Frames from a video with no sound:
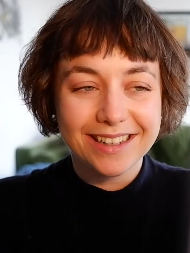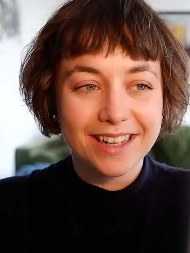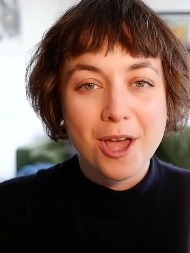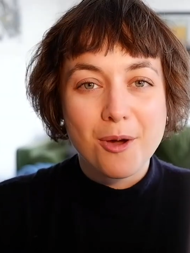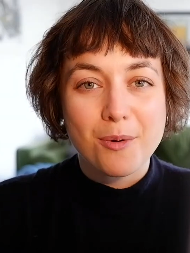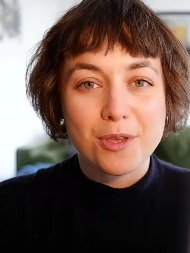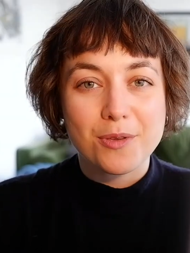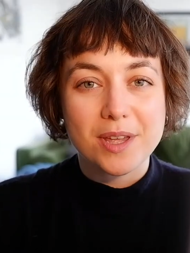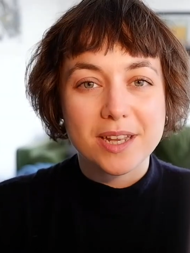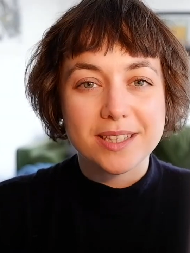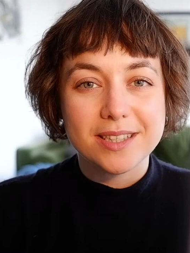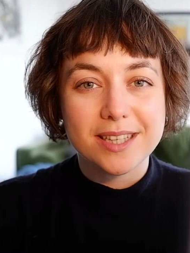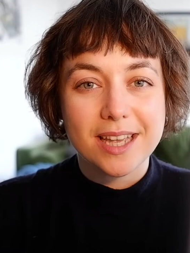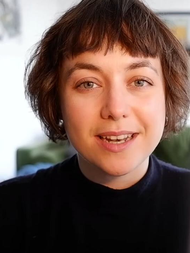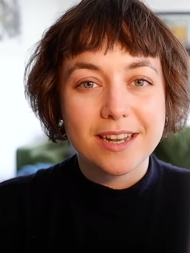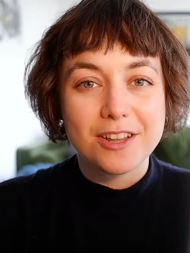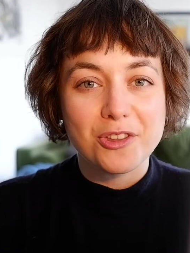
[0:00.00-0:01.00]
where you can
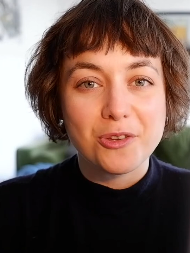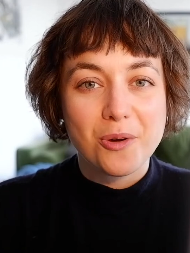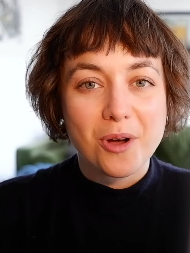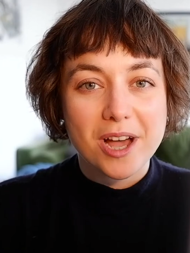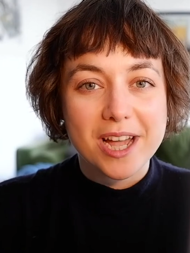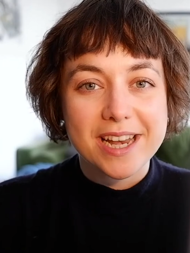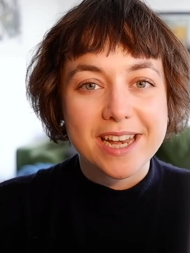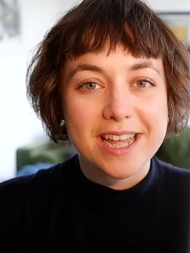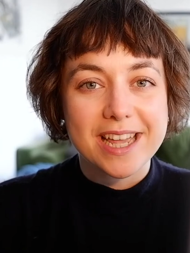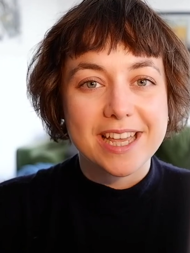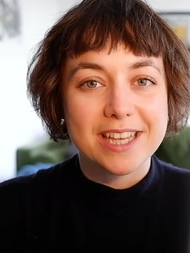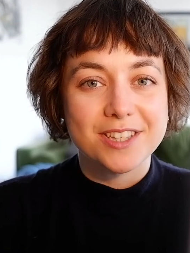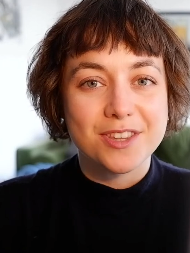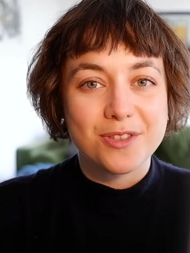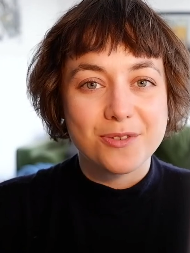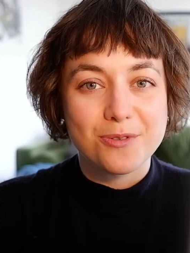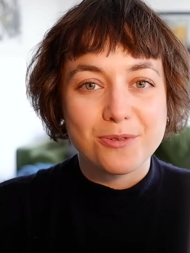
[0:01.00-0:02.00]
send in your
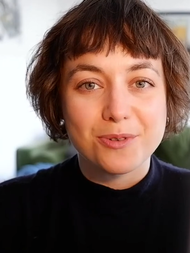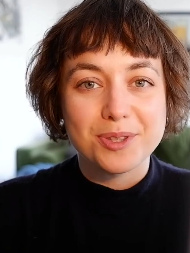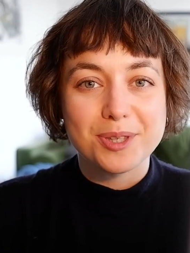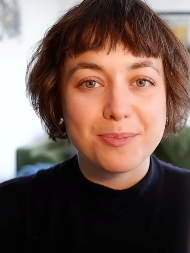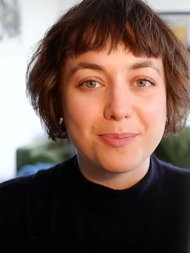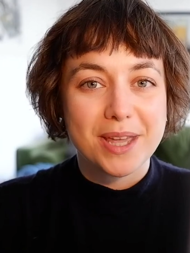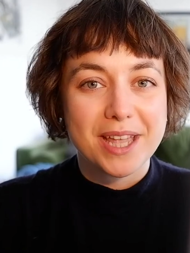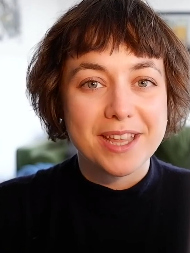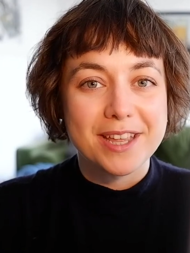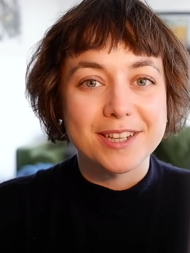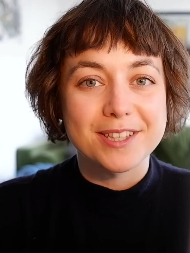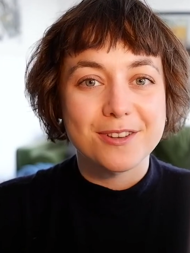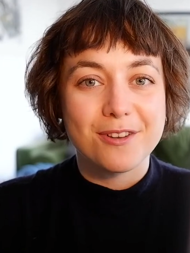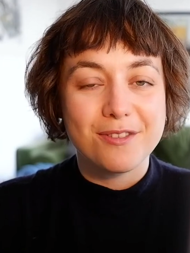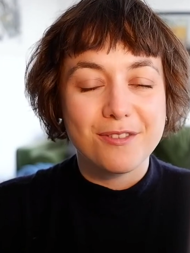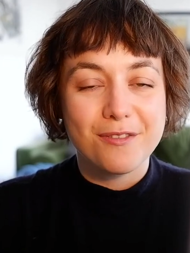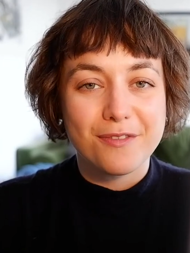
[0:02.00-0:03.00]
ideas, thoughts, opinions
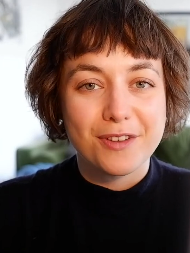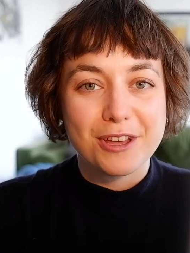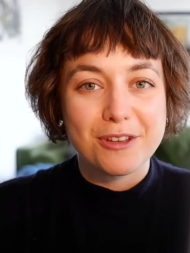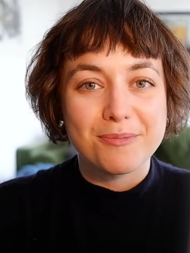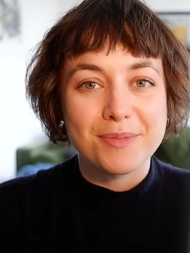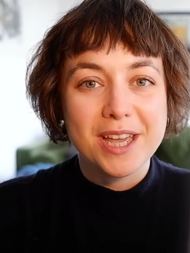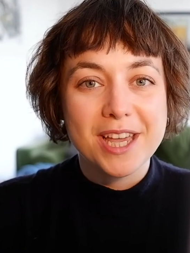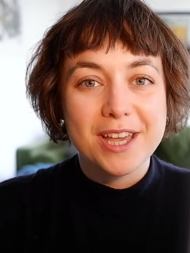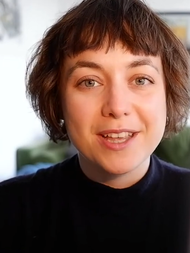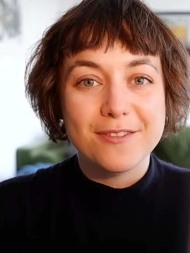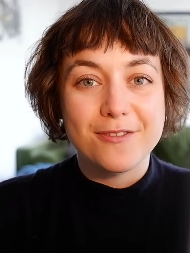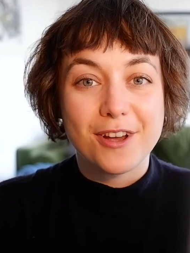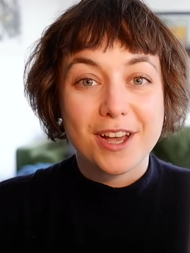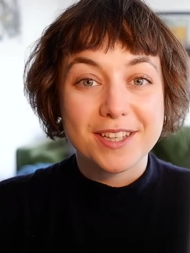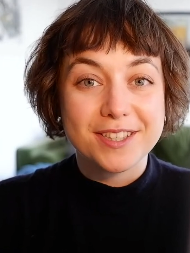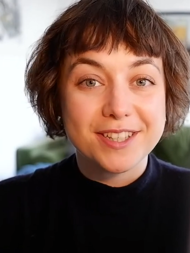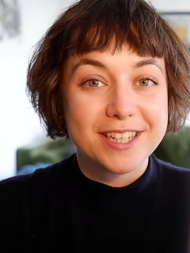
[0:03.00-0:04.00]
on the film
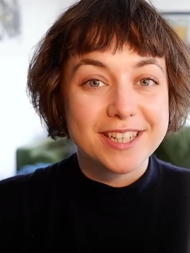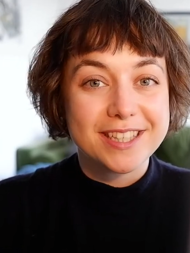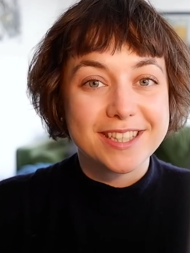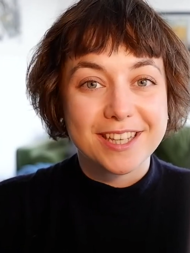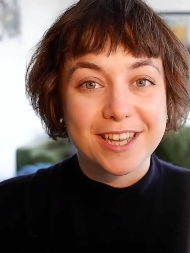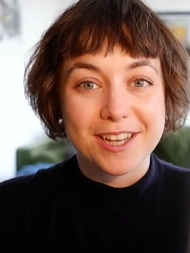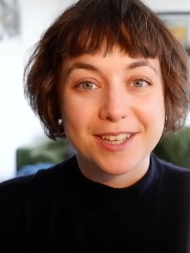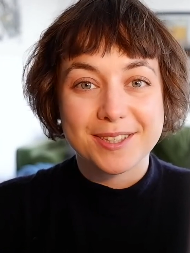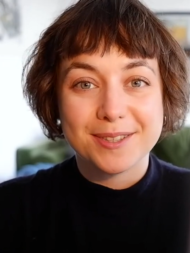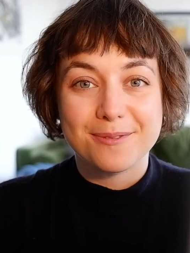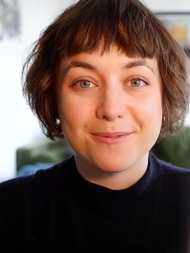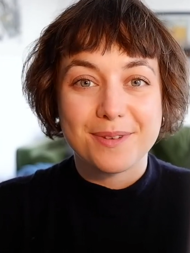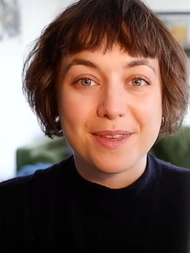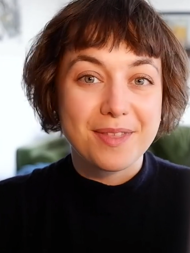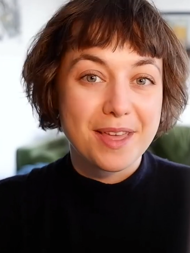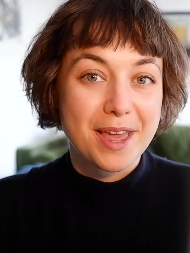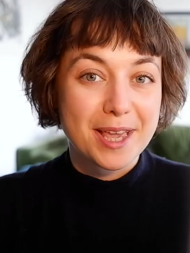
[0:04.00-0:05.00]
for us to discuss
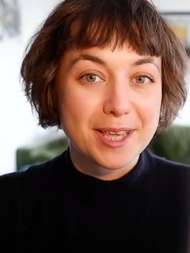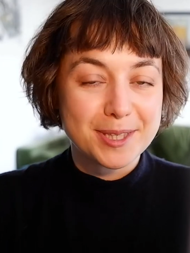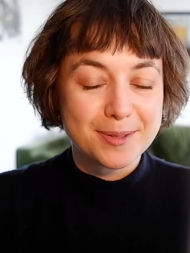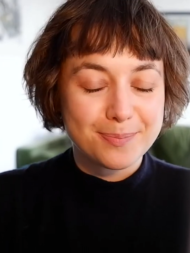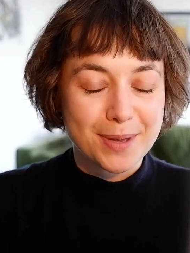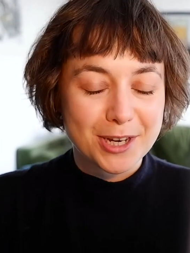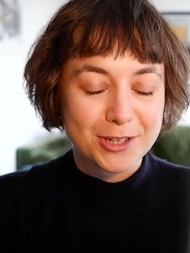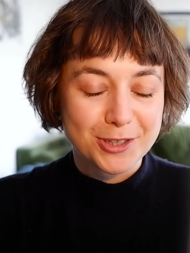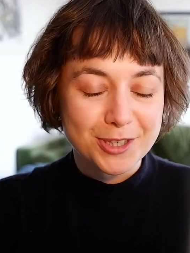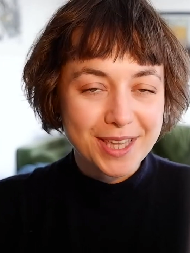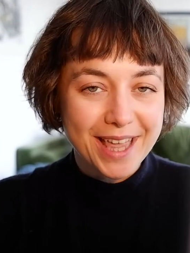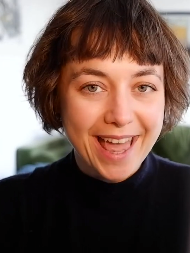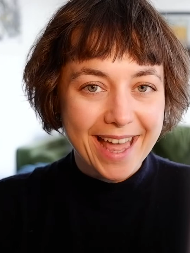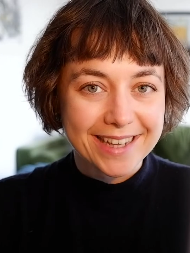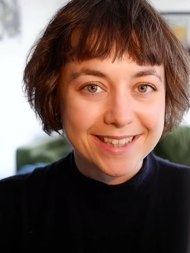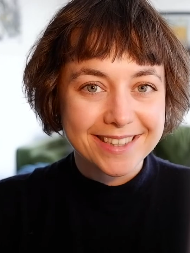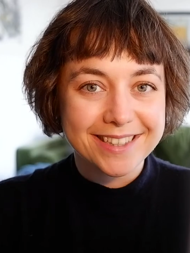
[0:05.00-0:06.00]
with a special
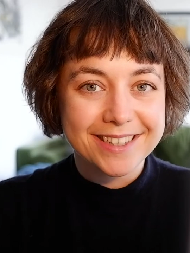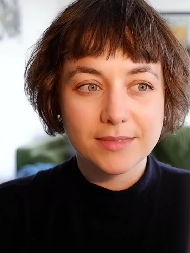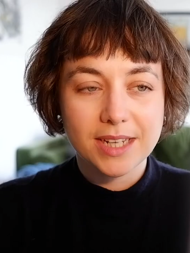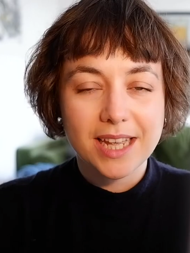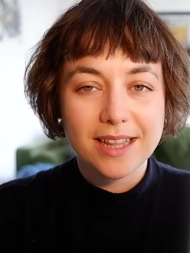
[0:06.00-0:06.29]
guest.